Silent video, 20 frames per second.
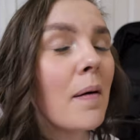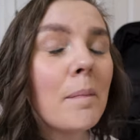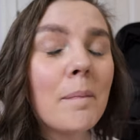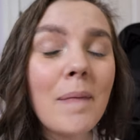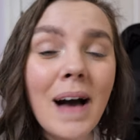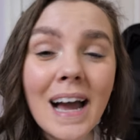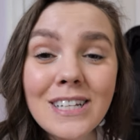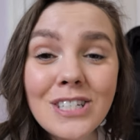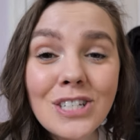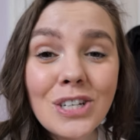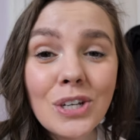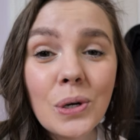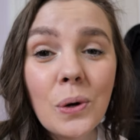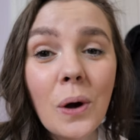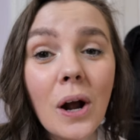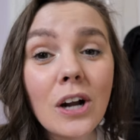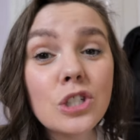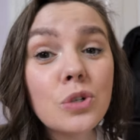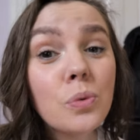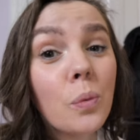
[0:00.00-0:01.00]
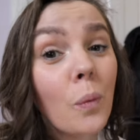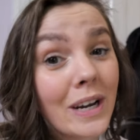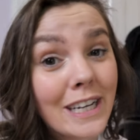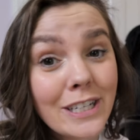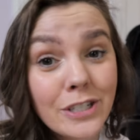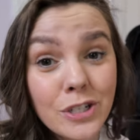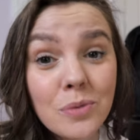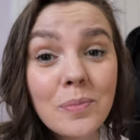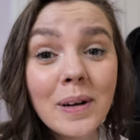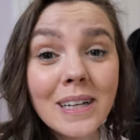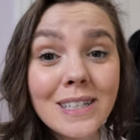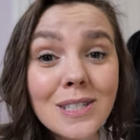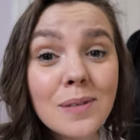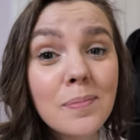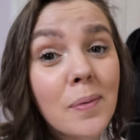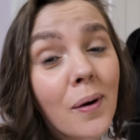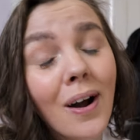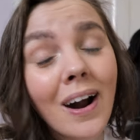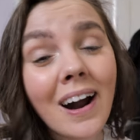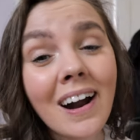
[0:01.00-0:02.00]
My two are 22 months
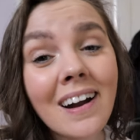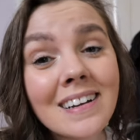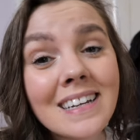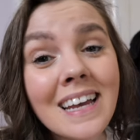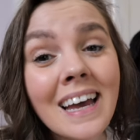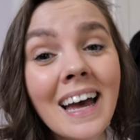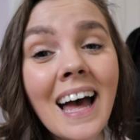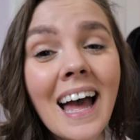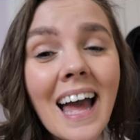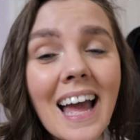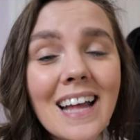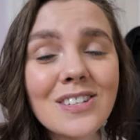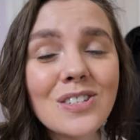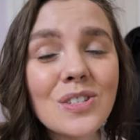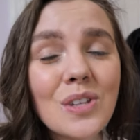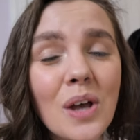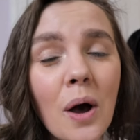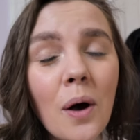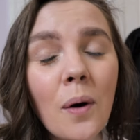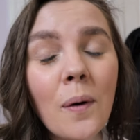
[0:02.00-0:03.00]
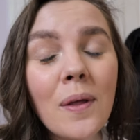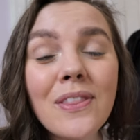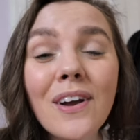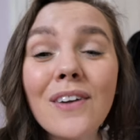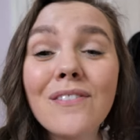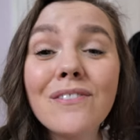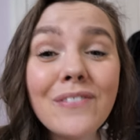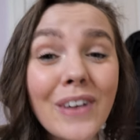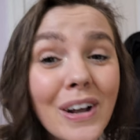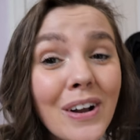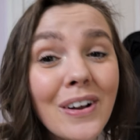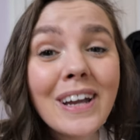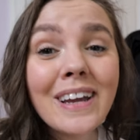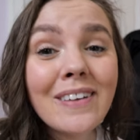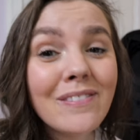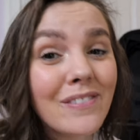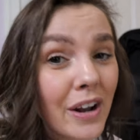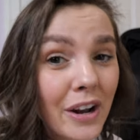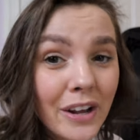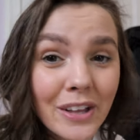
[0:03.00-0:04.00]
apart, and so they're very,
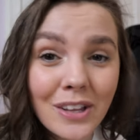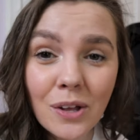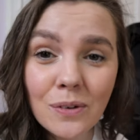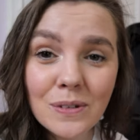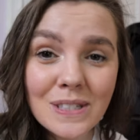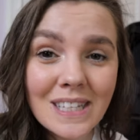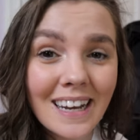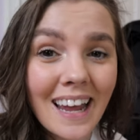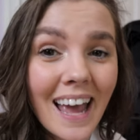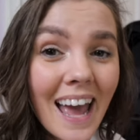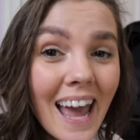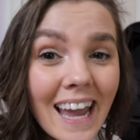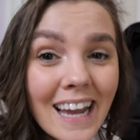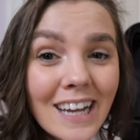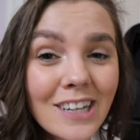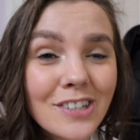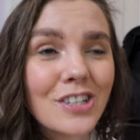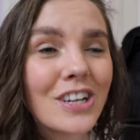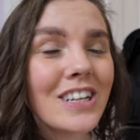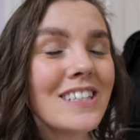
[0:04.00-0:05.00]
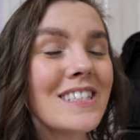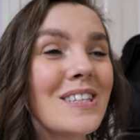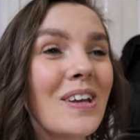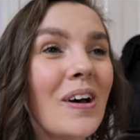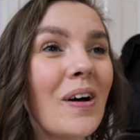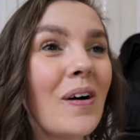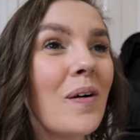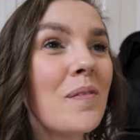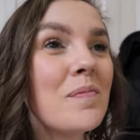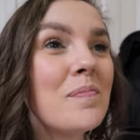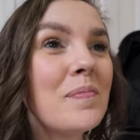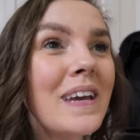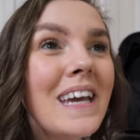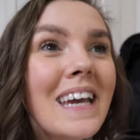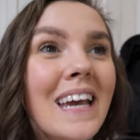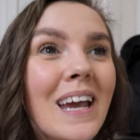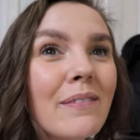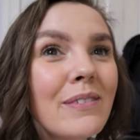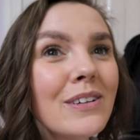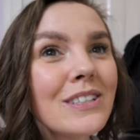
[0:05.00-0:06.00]
very close in age. And so
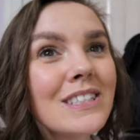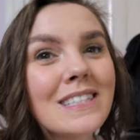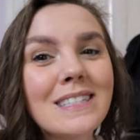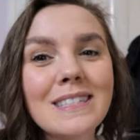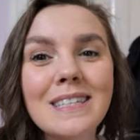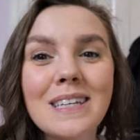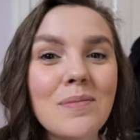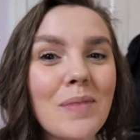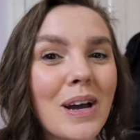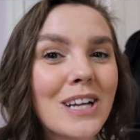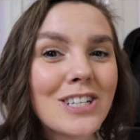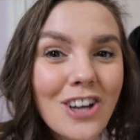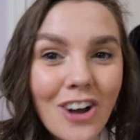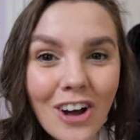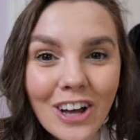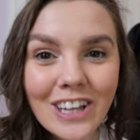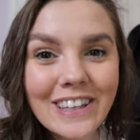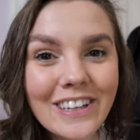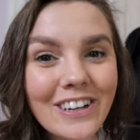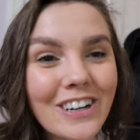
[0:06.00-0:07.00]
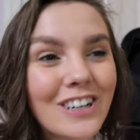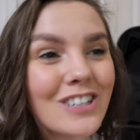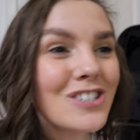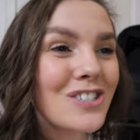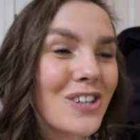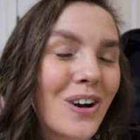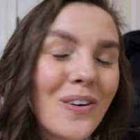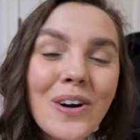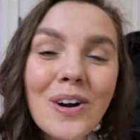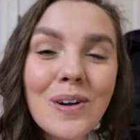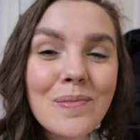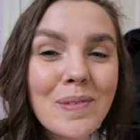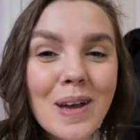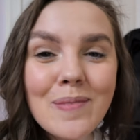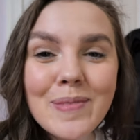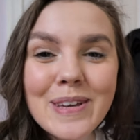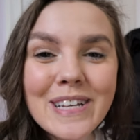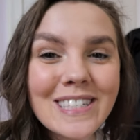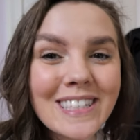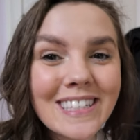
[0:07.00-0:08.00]
being able to see my toddler show her
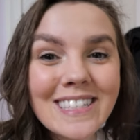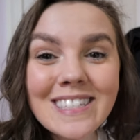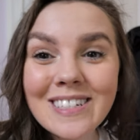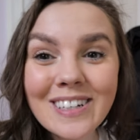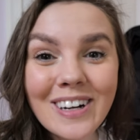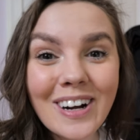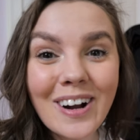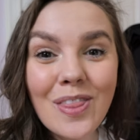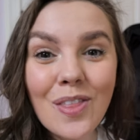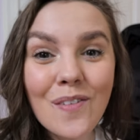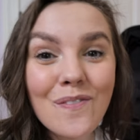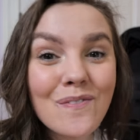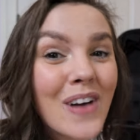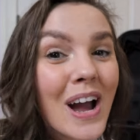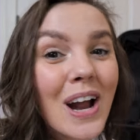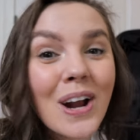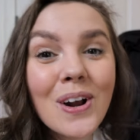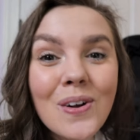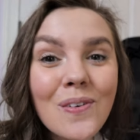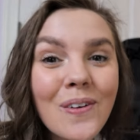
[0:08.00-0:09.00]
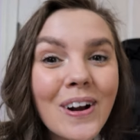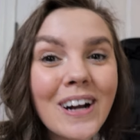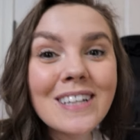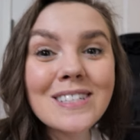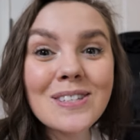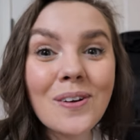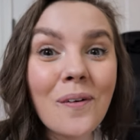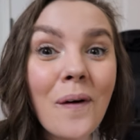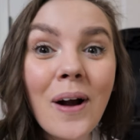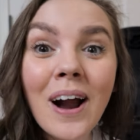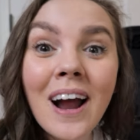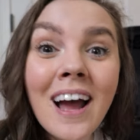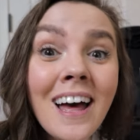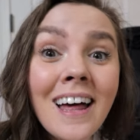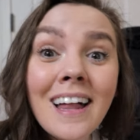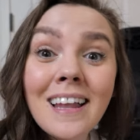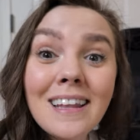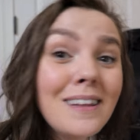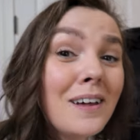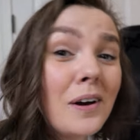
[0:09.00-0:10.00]
baby sister the fireworks or
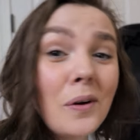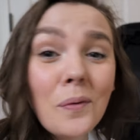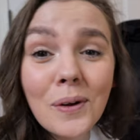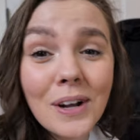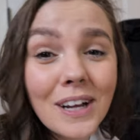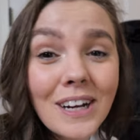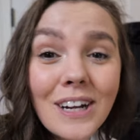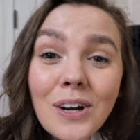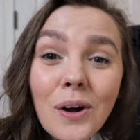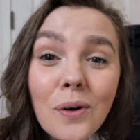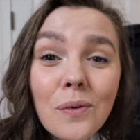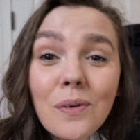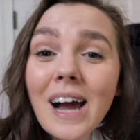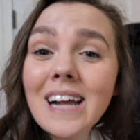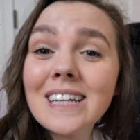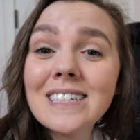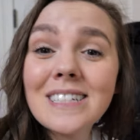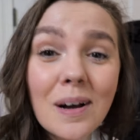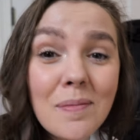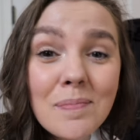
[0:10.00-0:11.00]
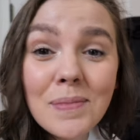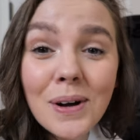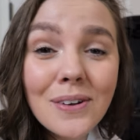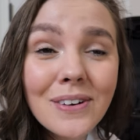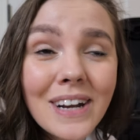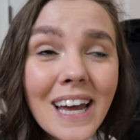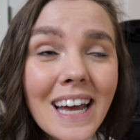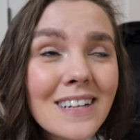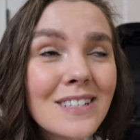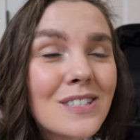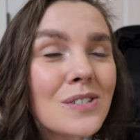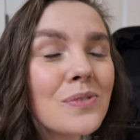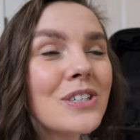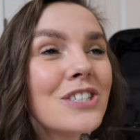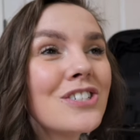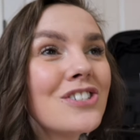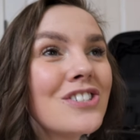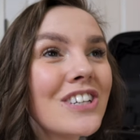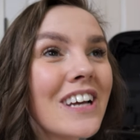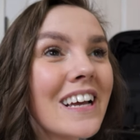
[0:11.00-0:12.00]
look, we're gonna go ride Dumbo next
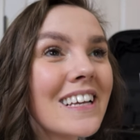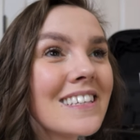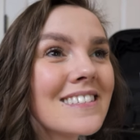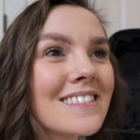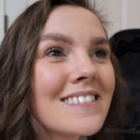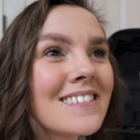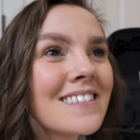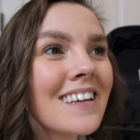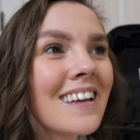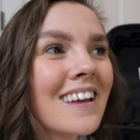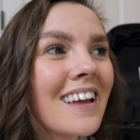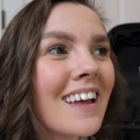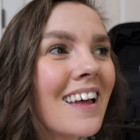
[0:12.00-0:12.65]
was just